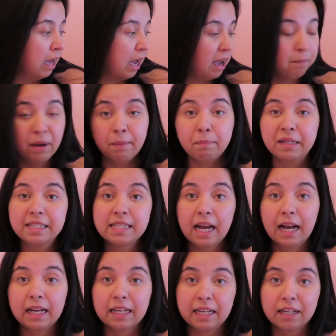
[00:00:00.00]
I might be
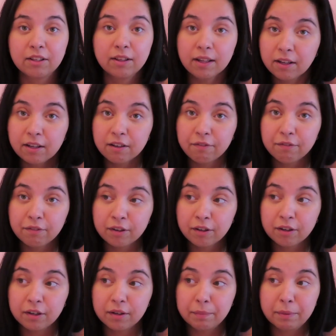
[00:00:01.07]
tagging along
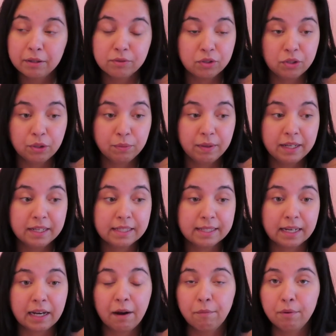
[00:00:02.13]
for about 2 weeks
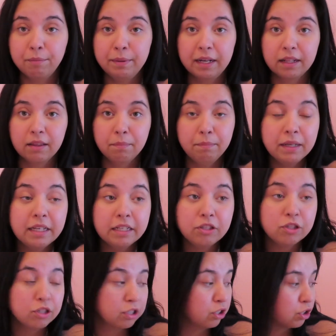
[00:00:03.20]
and I will be at the
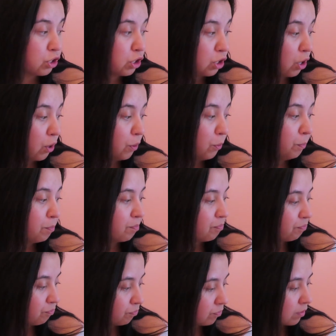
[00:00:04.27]
beach, so
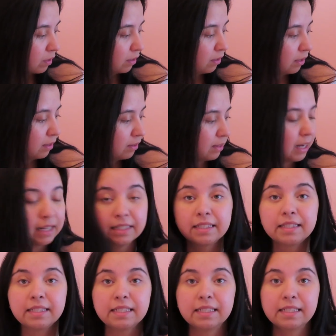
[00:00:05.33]

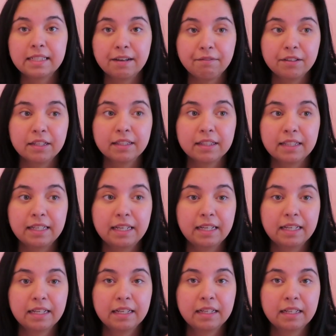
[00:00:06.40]
that's
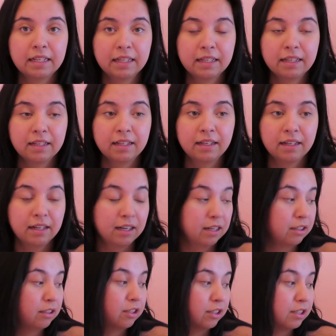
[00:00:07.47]
definitely
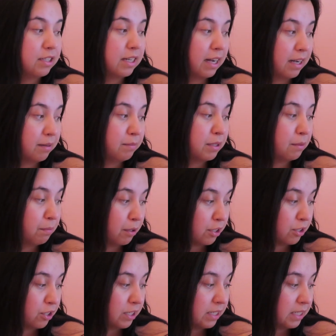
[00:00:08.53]
a good time to
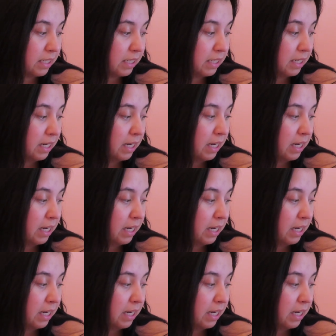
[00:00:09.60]
purchase.